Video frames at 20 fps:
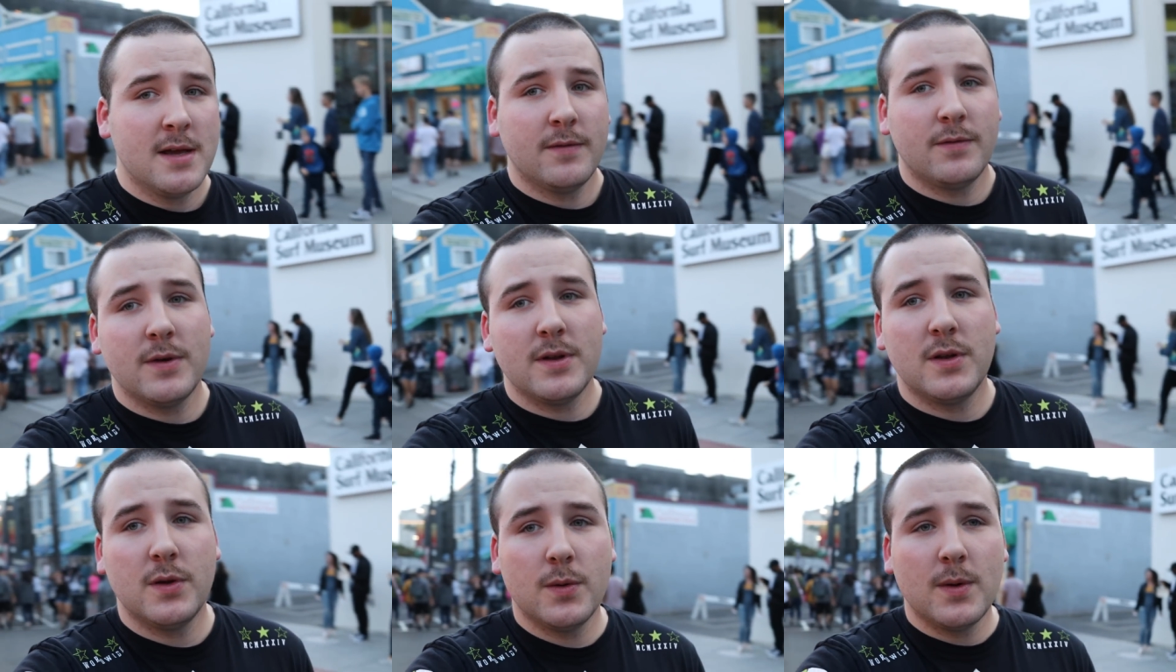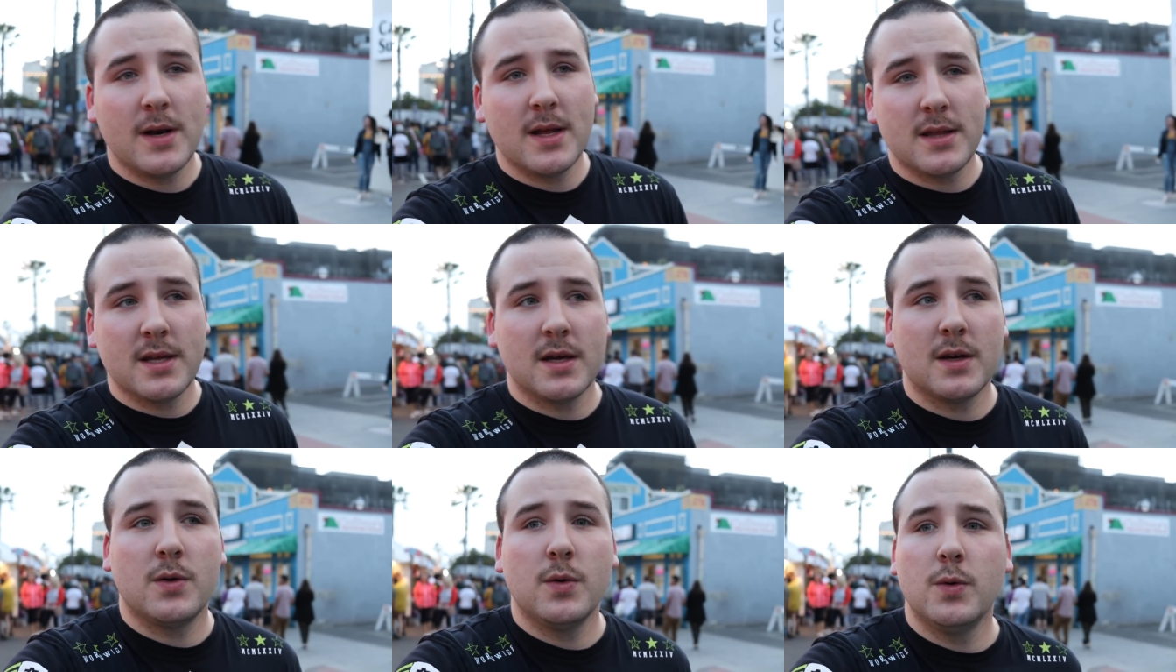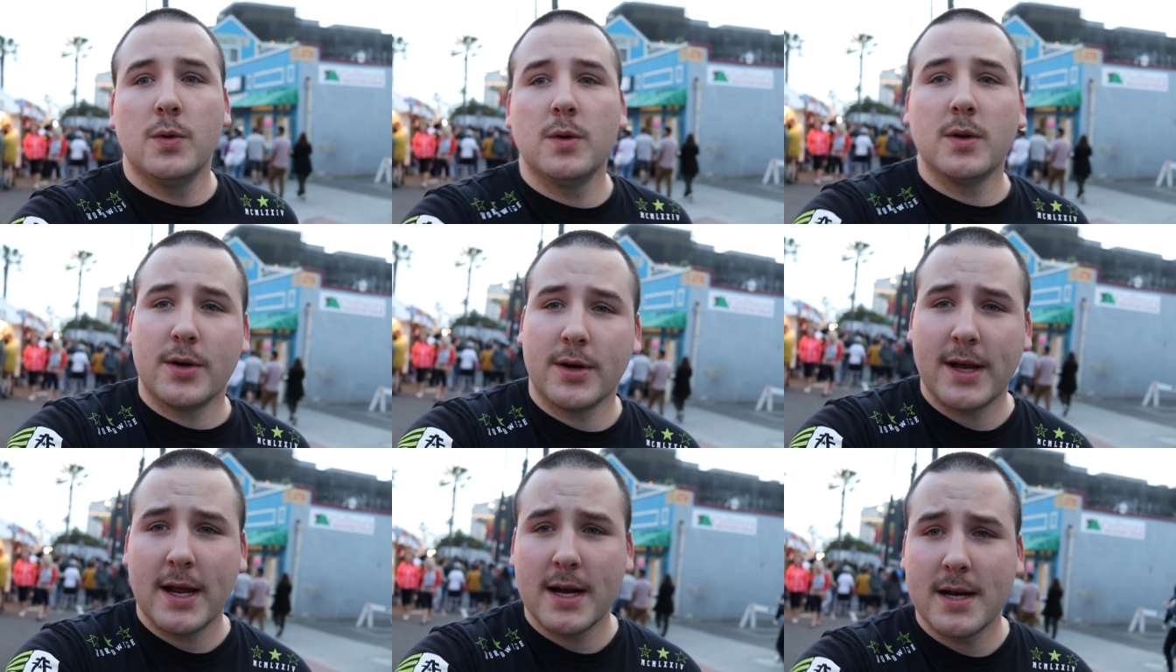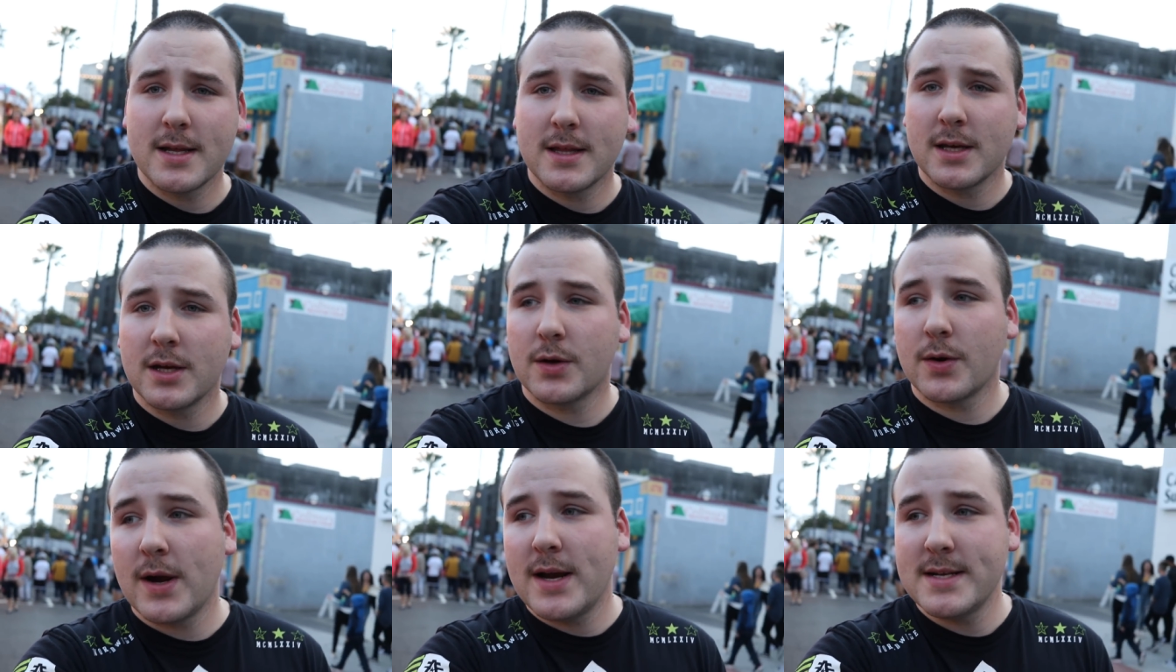if we do anything cool or get
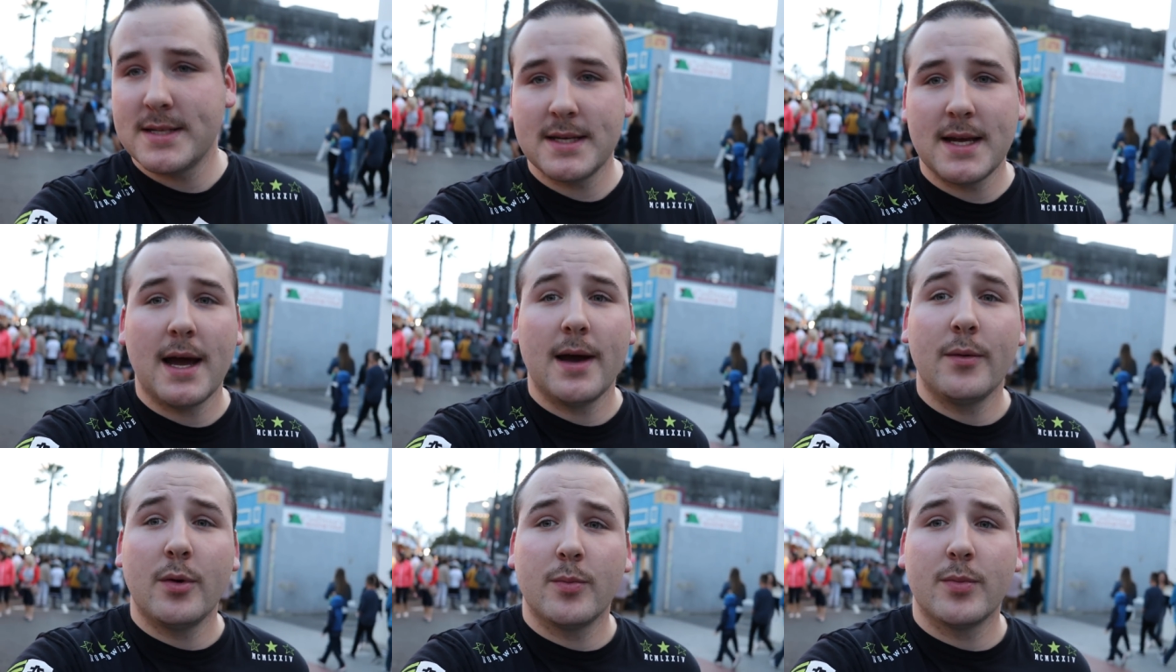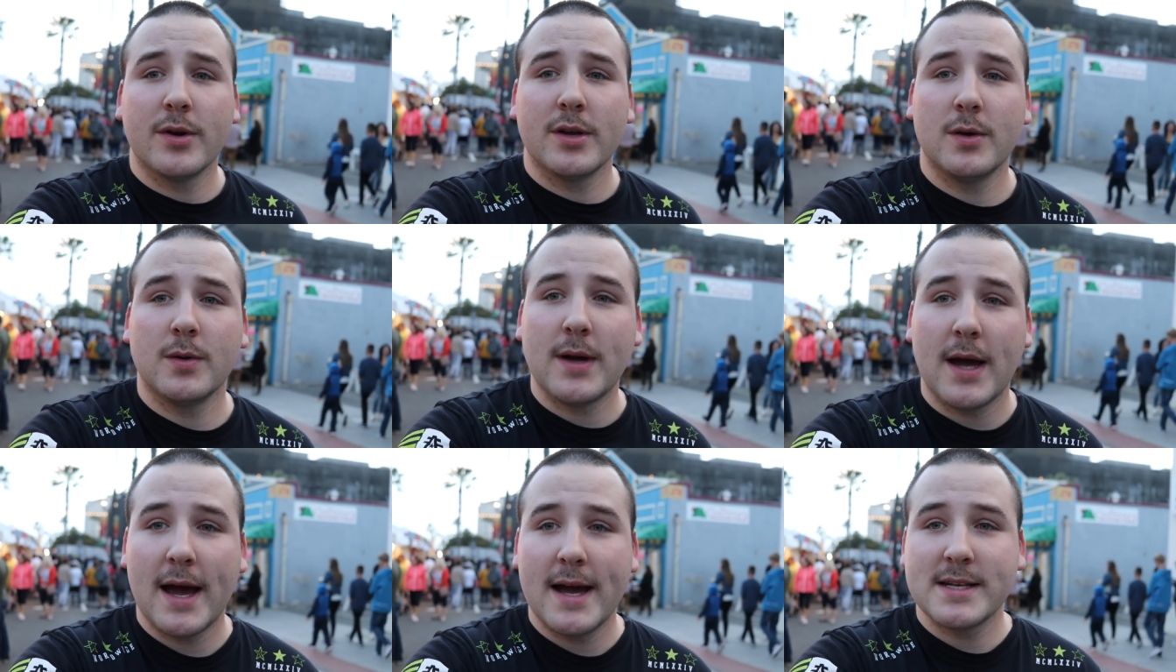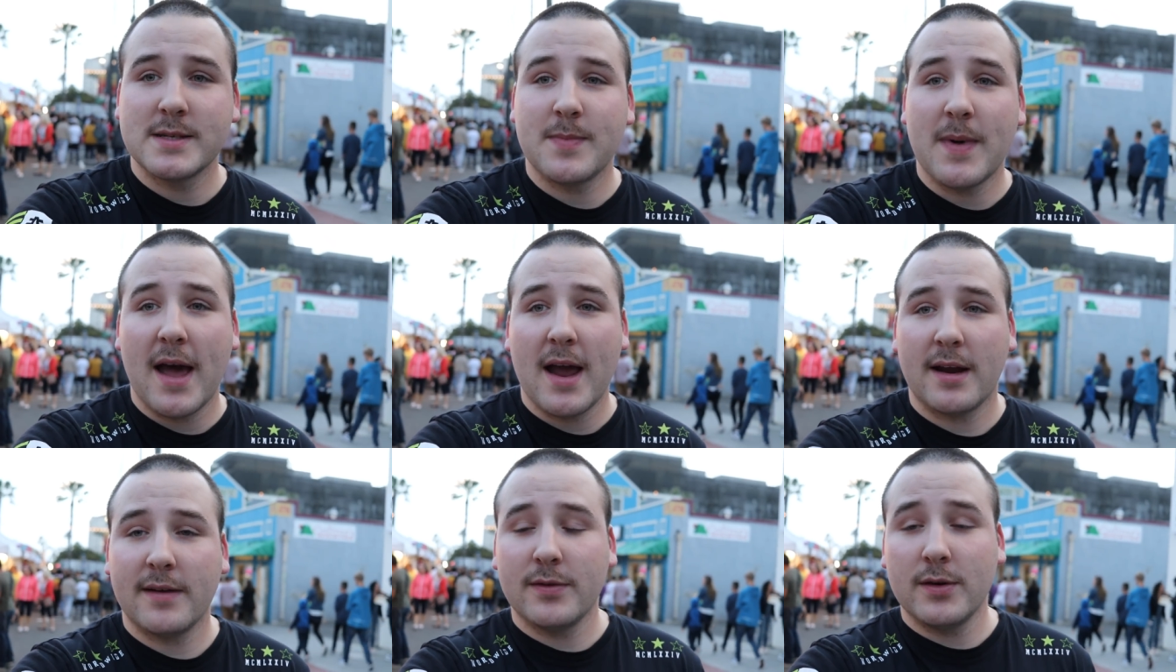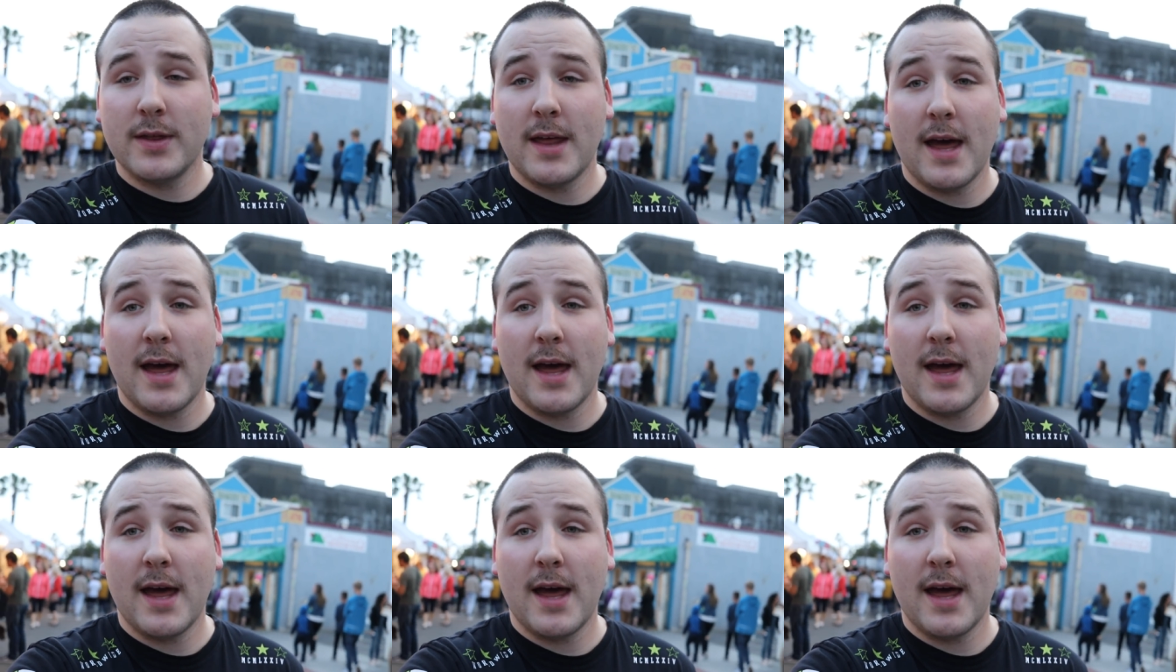anything crazy, I will bring you guys back for